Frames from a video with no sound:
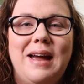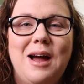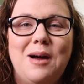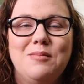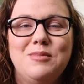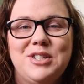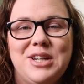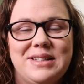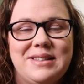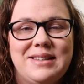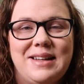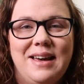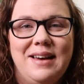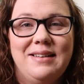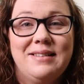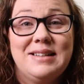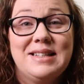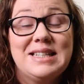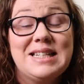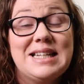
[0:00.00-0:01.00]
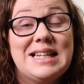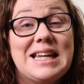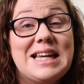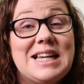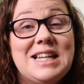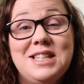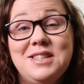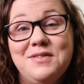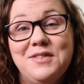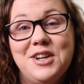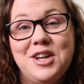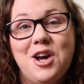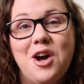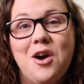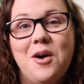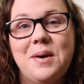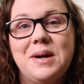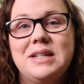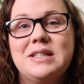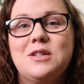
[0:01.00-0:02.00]
I'm Jessica. Today's
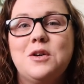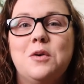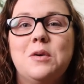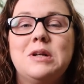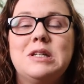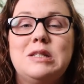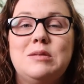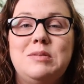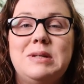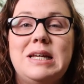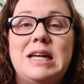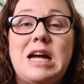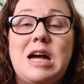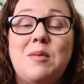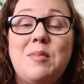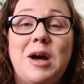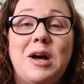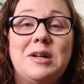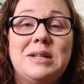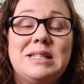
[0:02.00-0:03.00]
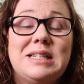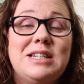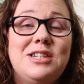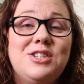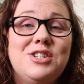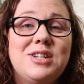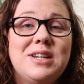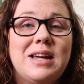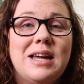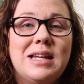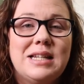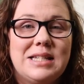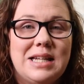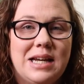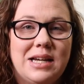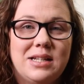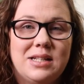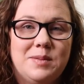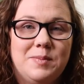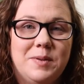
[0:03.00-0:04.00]
video is going to be about teaching
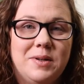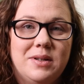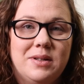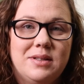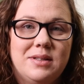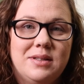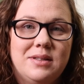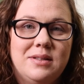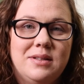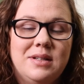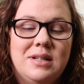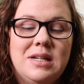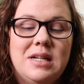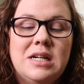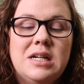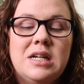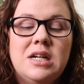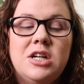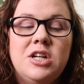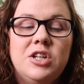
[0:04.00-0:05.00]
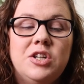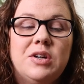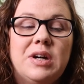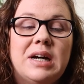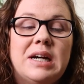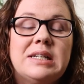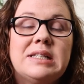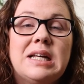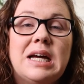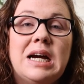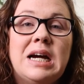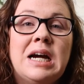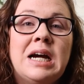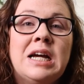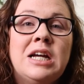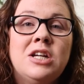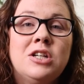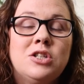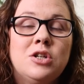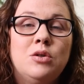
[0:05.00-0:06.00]
textbooks. You guys,
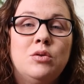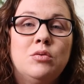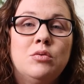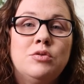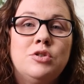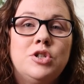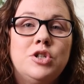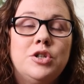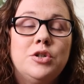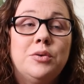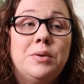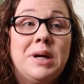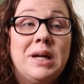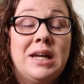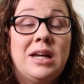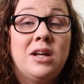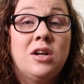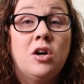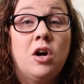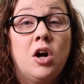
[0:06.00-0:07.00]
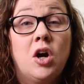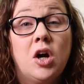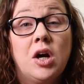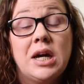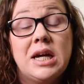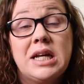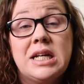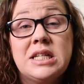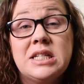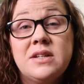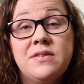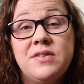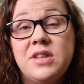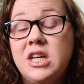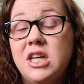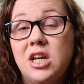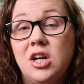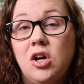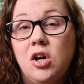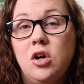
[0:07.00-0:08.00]
I told you in our end of the
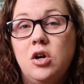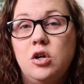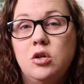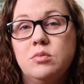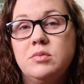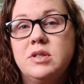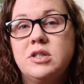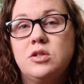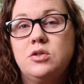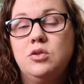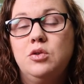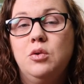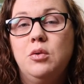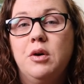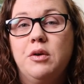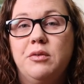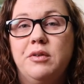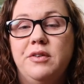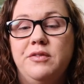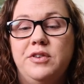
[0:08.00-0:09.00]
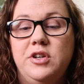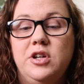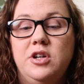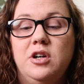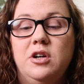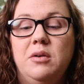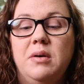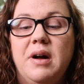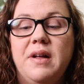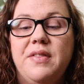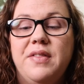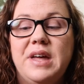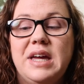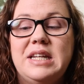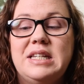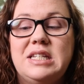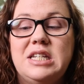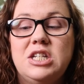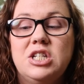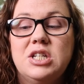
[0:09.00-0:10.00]
year homeschool review
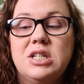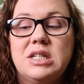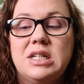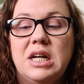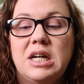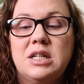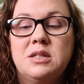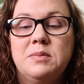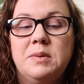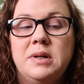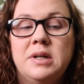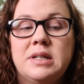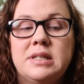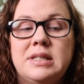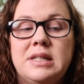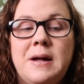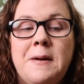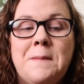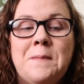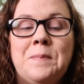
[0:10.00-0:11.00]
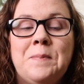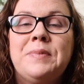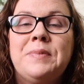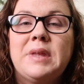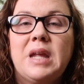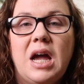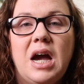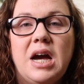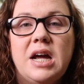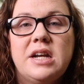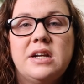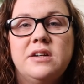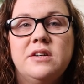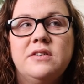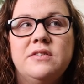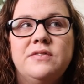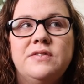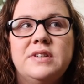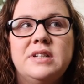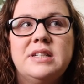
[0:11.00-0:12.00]
that teaching textbooks kind
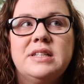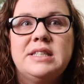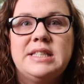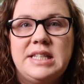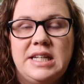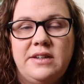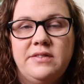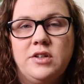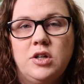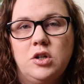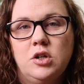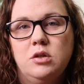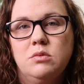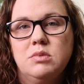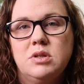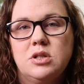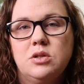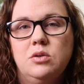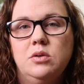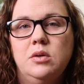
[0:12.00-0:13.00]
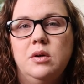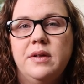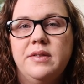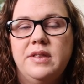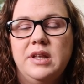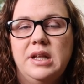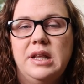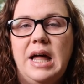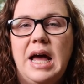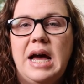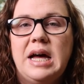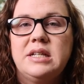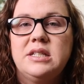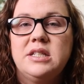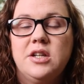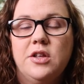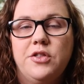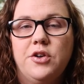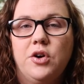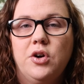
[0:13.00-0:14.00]
of saved our homeschool the
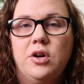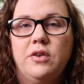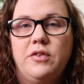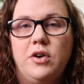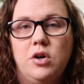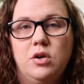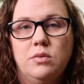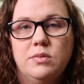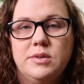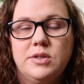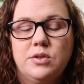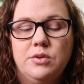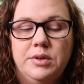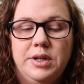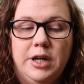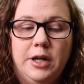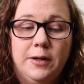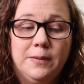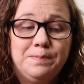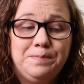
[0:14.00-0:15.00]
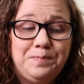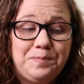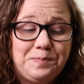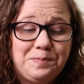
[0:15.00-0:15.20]
last third of our homeschool year.